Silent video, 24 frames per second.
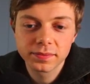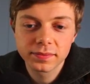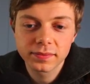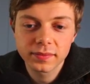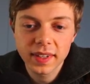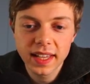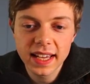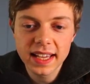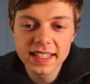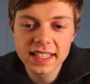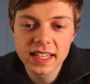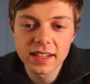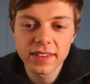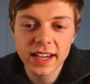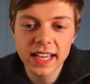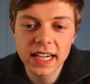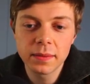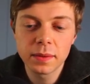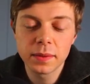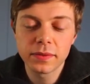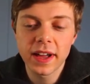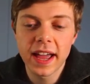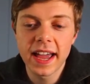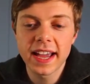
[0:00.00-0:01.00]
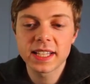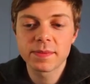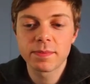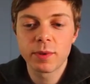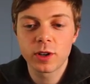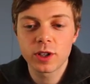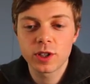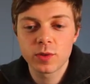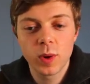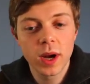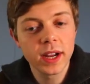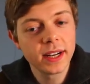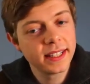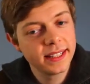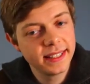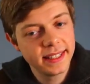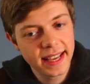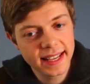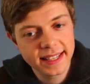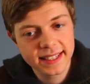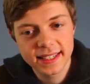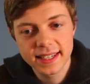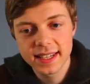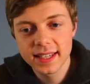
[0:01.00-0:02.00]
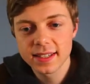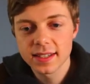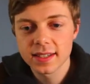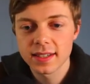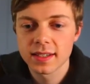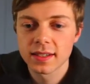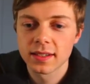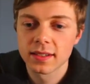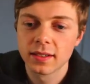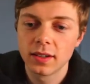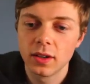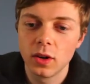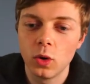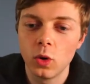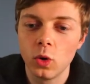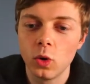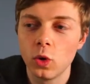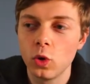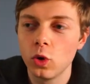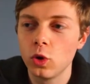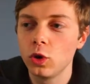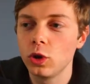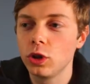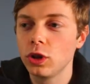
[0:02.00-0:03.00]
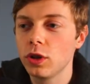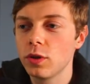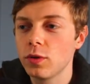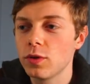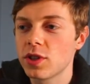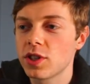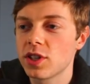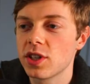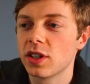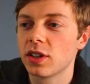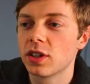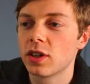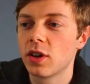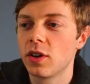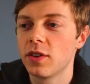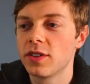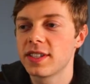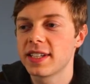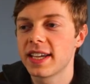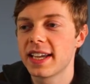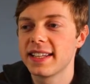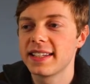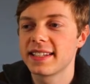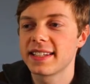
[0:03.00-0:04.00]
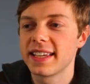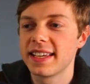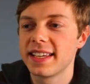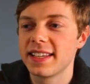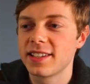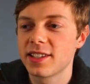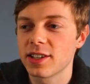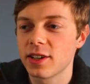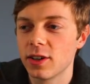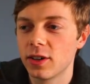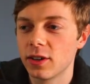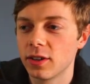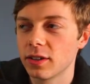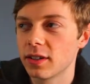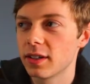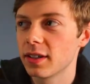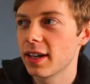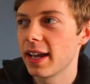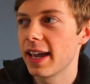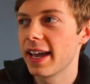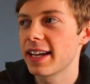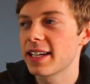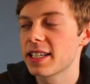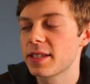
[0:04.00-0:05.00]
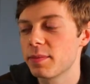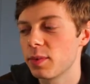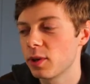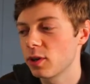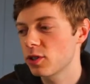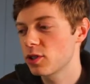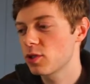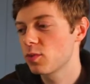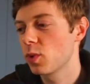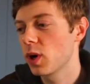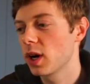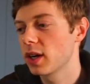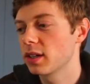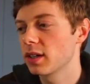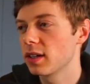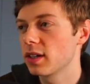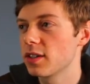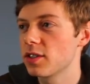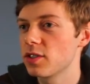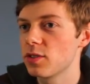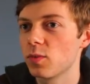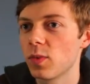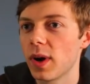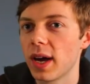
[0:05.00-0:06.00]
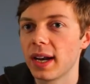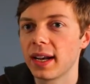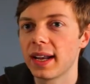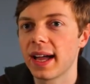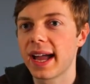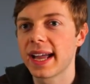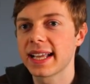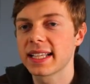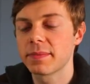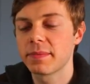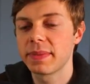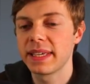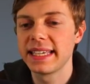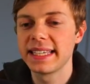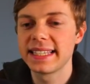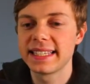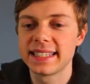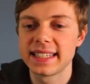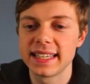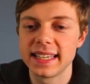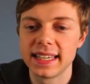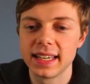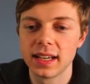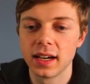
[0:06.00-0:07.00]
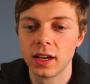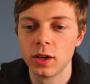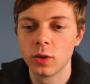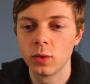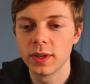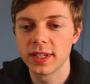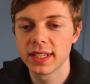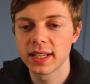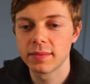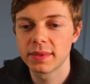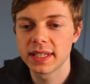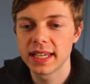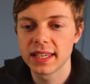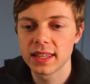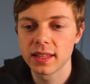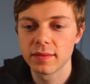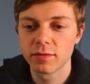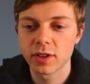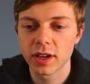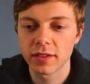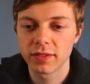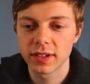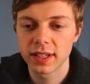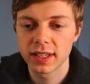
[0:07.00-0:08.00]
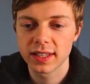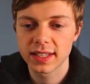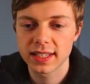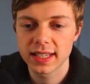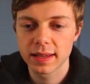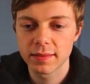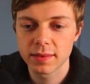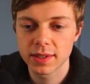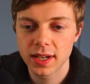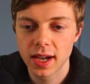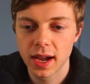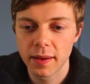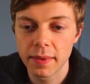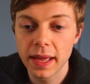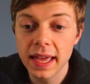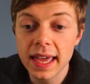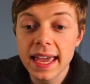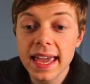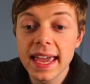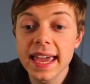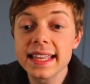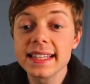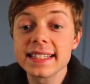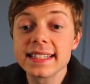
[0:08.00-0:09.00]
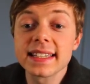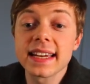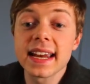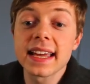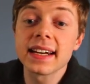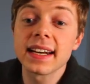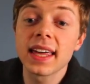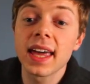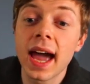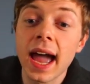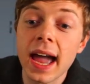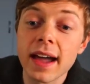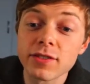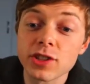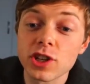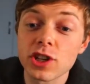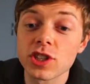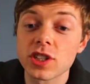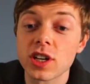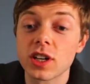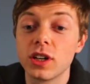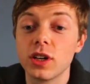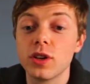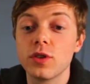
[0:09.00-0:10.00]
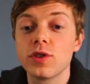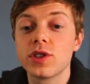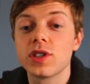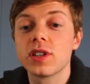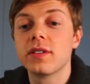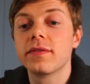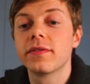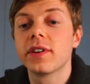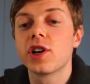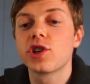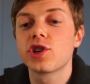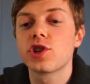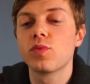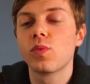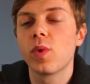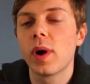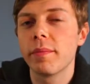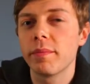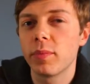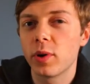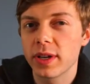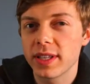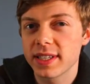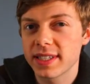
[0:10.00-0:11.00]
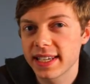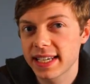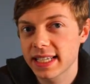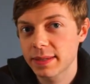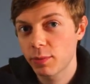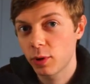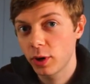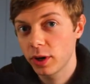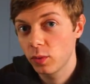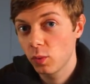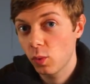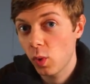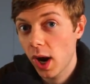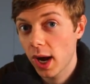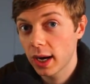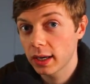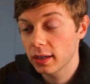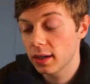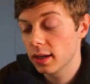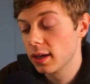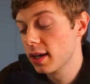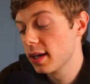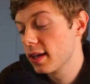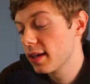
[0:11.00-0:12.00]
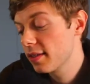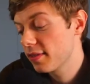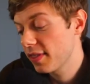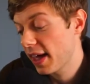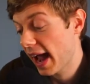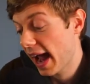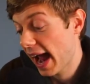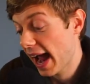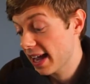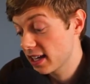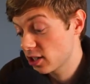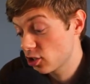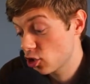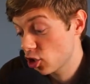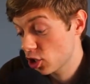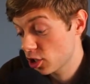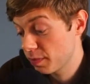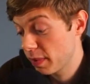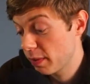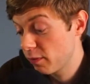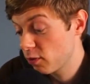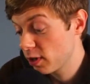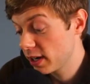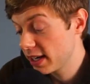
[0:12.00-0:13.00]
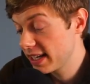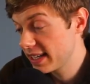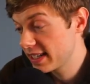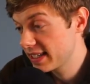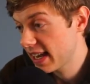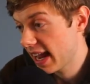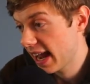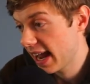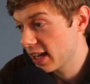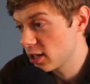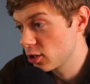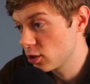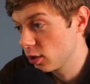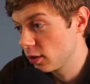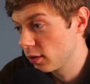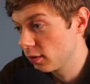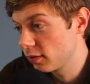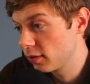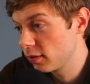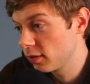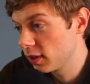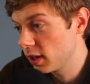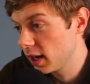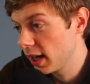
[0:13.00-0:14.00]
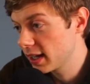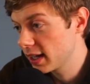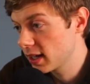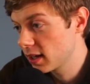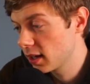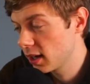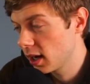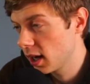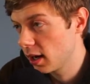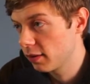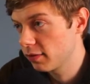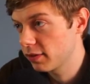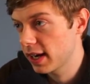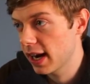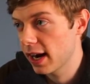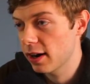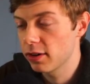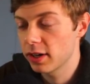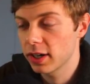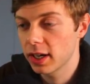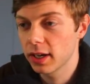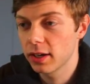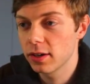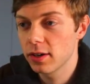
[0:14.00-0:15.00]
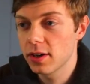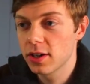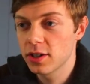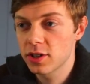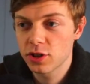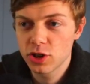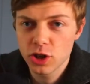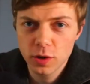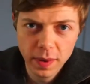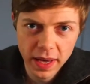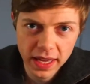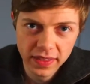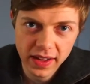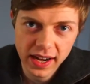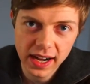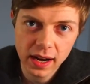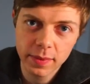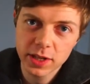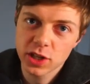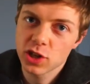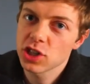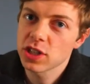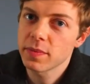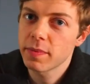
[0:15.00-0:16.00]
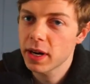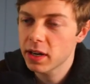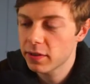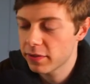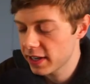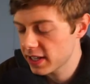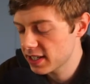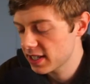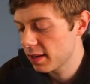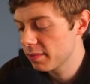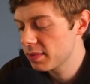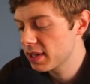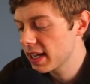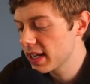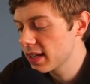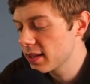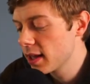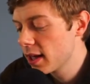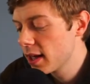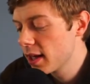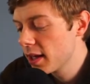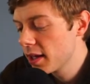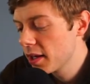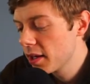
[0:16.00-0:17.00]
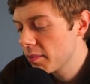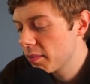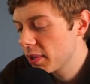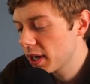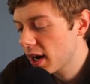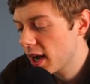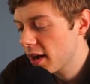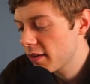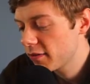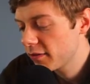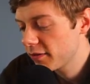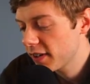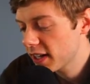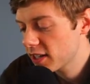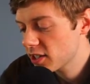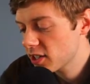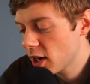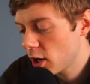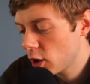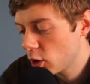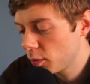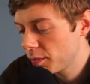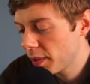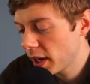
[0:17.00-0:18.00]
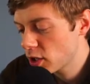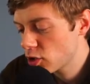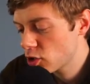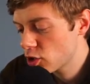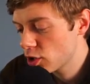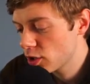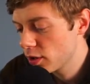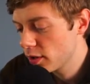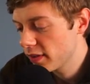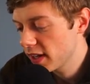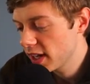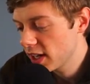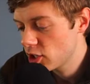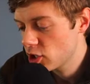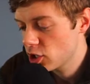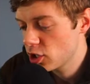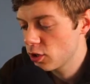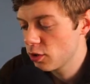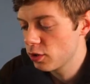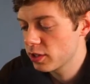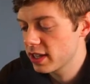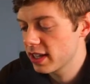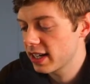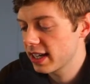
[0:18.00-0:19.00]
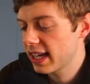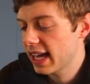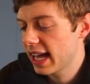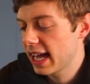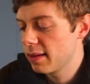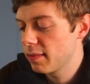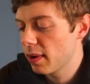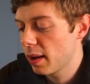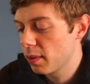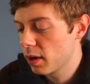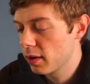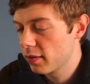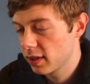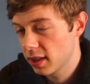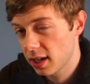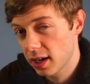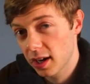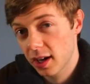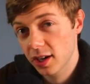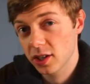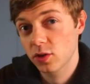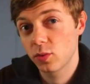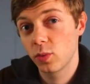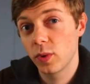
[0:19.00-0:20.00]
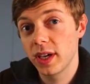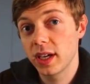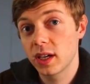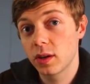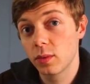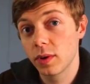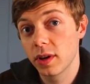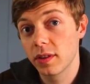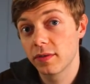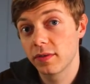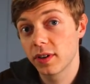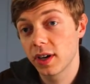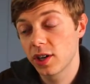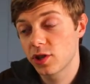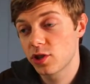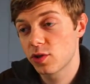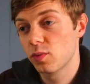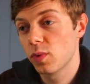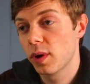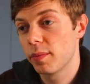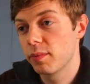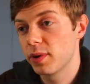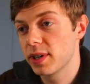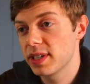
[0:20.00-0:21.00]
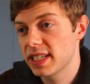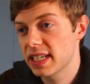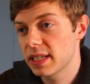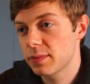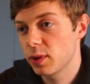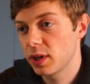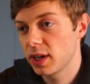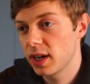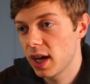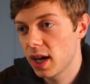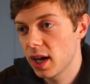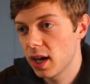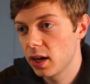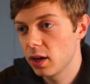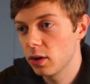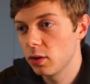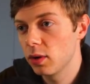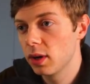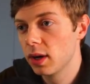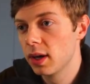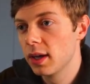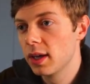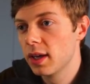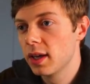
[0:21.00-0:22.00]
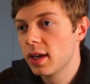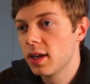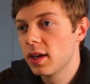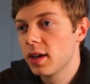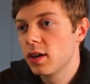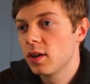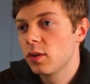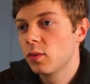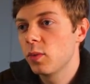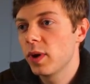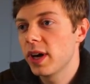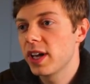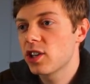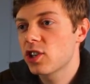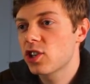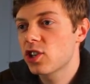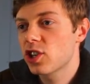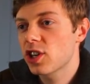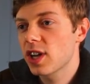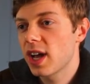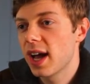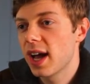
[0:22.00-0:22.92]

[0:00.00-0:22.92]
Is it available for Xbox One? Yes, it is. All Lucien content is on Xbox One as well as PC. I always update them roughly at the same time. Incidentally, I have just done Lucien version 1.6.1 that has just been released as of half an hour ago. So do pick that up. It's just a bug fix update. But I've fixed a whole bunch of issues that came up over the last week with version 1.6.0, which